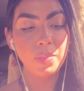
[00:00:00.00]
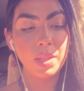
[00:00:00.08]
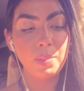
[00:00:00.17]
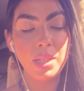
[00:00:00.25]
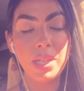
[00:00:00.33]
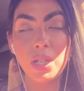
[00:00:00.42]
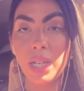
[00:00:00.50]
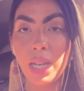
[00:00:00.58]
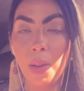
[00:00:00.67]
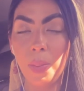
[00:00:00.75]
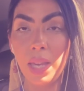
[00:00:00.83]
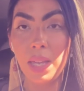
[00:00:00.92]
please check
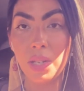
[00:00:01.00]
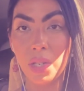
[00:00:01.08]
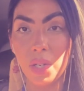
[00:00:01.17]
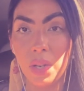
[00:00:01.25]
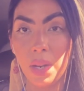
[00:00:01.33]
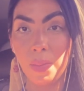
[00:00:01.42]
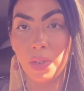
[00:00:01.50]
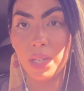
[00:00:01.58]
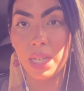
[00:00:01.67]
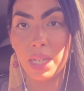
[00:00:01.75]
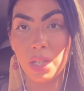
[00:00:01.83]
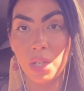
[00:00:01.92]
out my Instagram for
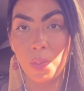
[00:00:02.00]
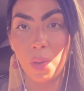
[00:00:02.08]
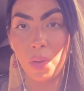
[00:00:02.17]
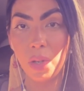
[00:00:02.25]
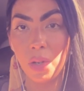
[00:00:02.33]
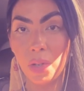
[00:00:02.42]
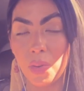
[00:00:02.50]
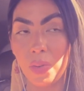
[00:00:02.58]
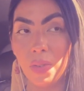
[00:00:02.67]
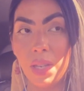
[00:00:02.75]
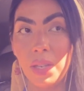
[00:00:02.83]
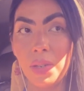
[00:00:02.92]
testimonials,
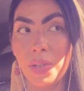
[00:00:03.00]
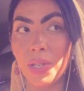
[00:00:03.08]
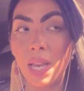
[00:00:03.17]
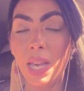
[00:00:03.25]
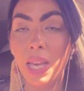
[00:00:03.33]
reviews.